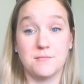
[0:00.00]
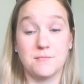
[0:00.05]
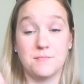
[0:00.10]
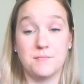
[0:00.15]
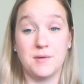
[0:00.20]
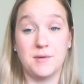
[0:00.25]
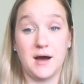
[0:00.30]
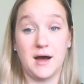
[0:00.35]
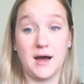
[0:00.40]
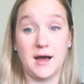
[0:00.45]

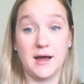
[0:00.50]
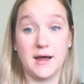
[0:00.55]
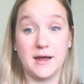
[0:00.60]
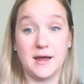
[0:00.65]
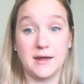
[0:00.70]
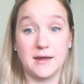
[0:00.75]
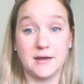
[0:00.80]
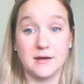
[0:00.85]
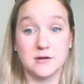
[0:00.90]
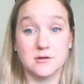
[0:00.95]

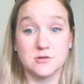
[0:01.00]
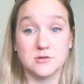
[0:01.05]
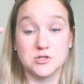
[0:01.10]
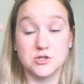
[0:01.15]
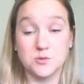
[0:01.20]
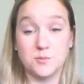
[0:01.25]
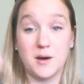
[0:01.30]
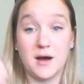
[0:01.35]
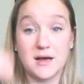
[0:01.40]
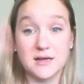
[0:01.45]
by
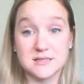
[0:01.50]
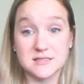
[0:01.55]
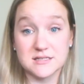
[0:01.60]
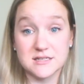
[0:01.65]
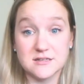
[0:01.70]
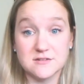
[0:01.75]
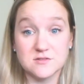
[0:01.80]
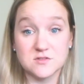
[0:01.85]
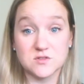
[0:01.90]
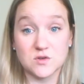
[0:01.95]
two
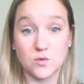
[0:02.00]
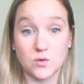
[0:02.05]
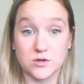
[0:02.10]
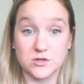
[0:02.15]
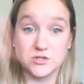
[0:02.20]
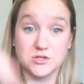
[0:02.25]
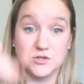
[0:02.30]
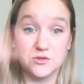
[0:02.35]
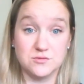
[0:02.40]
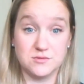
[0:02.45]
positives or
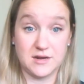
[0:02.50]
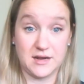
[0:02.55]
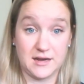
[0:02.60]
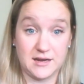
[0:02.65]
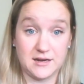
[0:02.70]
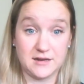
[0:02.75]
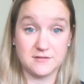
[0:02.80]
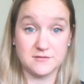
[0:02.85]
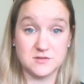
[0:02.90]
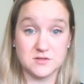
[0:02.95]
two
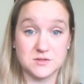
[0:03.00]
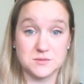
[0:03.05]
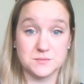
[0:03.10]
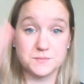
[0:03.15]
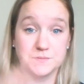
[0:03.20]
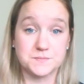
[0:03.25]
negatives.